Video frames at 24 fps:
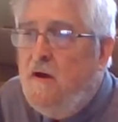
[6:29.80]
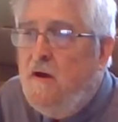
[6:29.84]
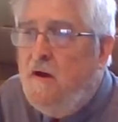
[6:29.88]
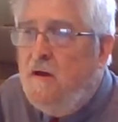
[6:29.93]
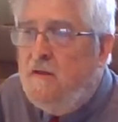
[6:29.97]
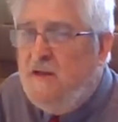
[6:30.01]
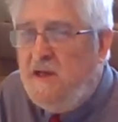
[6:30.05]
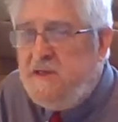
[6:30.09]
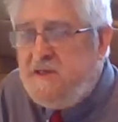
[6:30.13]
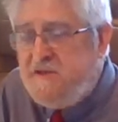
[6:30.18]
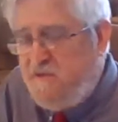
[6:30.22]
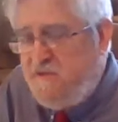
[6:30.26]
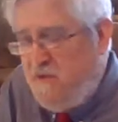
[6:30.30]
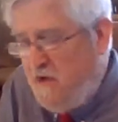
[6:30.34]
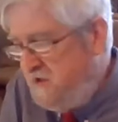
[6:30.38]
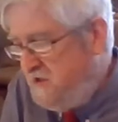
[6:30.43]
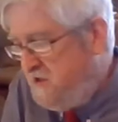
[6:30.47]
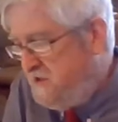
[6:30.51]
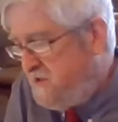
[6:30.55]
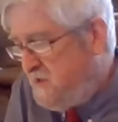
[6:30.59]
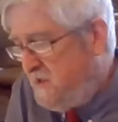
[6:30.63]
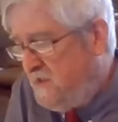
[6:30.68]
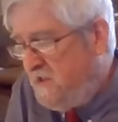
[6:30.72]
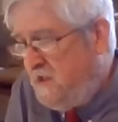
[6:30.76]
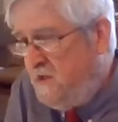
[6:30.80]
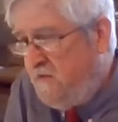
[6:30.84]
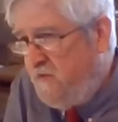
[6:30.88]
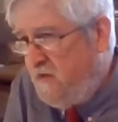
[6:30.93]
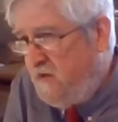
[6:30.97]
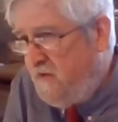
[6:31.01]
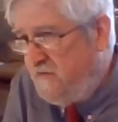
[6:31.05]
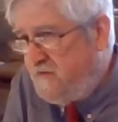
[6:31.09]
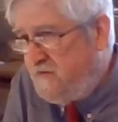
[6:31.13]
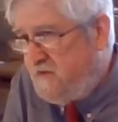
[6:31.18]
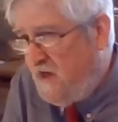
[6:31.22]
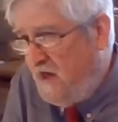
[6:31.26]
Let's spend just a little bit
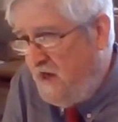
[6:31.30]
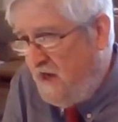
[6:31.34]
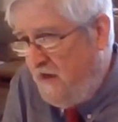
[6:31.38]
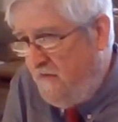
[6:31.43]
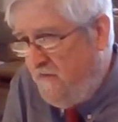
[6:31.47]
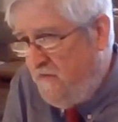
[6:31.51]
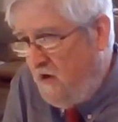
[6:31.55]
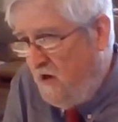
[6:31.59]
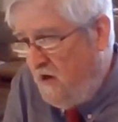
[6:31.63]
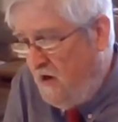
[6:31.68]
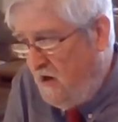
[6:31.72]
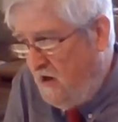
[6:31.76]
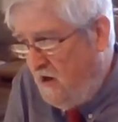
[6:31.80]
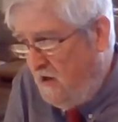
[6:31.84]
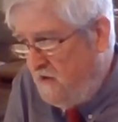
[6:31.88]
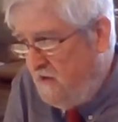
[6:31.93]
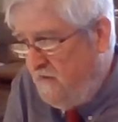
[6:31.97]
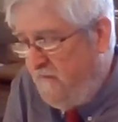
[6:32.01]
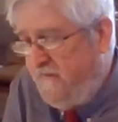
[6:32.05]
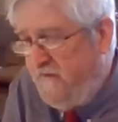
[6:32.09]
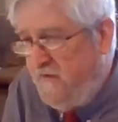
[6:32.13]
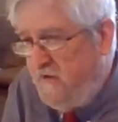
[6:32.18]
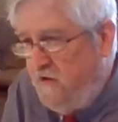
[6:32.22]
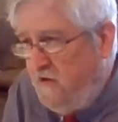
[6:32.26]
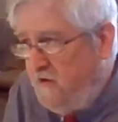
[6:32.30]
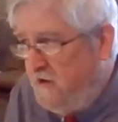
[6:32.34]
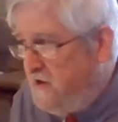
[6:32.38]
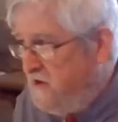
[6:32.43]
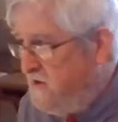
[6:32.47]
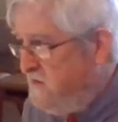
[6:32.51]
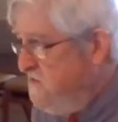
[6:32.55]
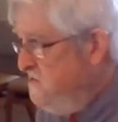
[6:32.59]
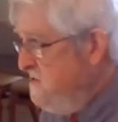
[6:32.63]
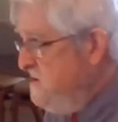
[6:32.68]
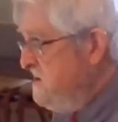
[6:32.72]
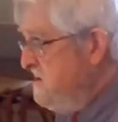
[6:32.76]
of time on Fugue
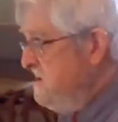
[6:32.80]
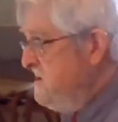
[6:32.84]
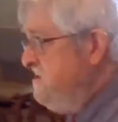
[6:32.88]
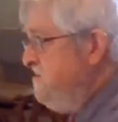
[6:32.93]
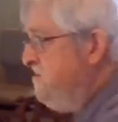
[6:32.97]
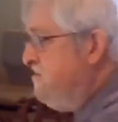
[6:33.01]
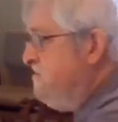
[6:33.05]
3.